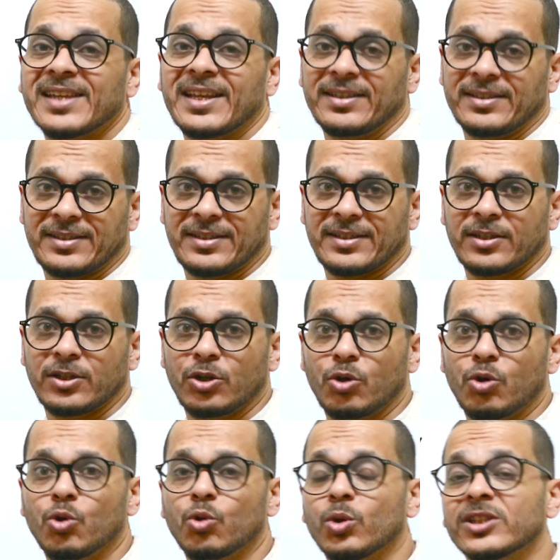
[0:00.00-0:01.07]
sent,
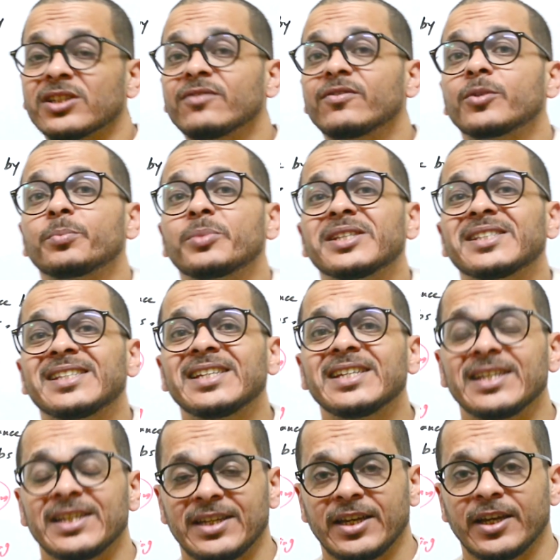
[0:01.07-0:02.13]
or whatever
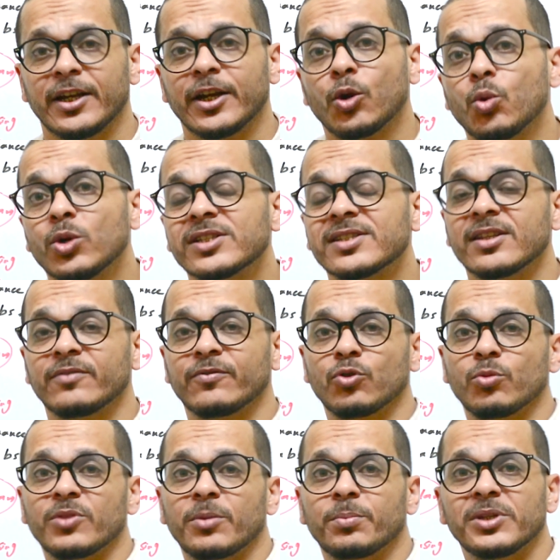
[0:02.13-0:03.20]
PT requested
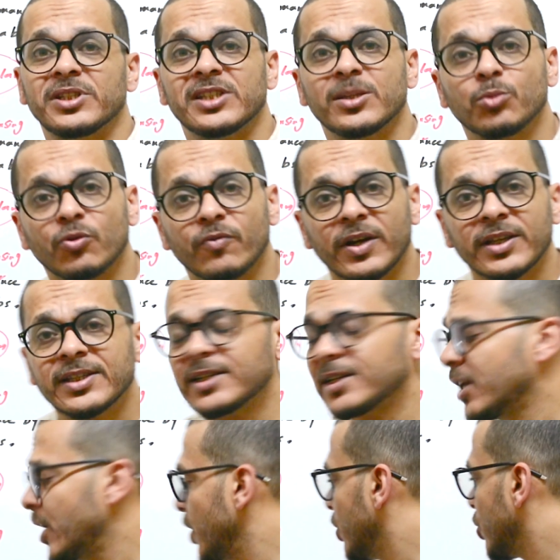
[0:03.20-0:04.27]
from the PT provider